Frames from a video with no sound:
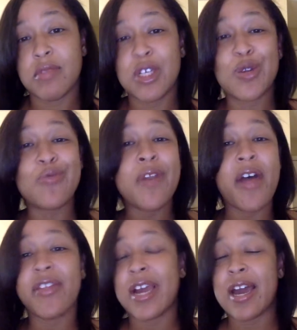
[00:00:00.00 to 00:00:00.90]
to do
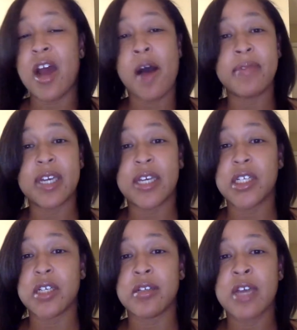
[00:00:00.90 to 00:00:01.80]
nothing out of
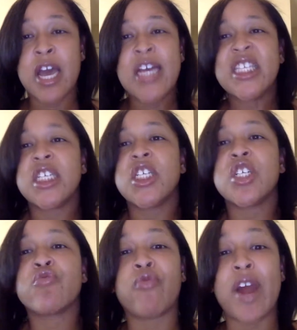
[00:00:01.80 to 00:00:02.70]
obligation, to
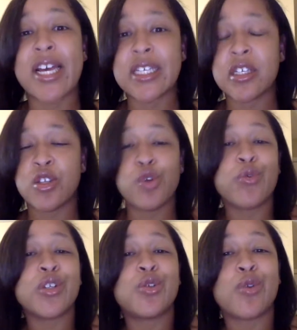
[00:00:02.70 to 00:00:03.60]
just rest,
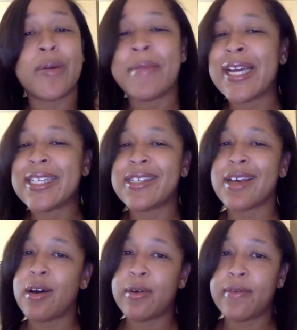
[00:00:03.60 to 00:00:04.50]
to enjoy
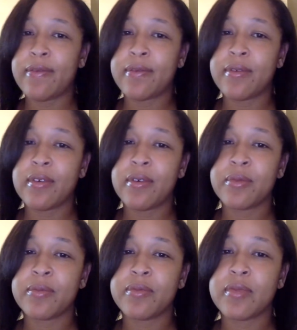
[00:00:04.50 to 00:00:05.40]
myself,
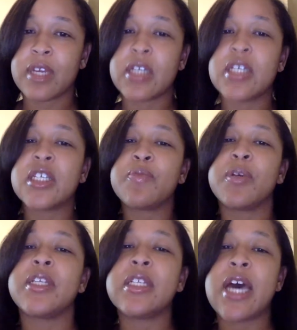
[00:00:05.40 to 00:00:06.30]
to
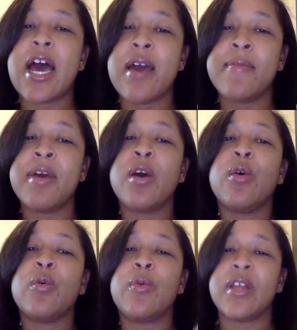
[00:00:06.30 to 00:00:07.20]
spend time
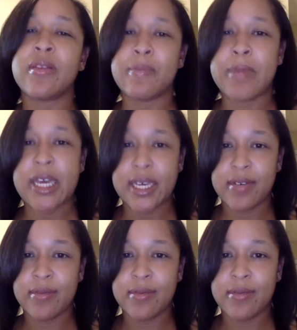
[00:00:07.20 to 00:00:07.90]
with me.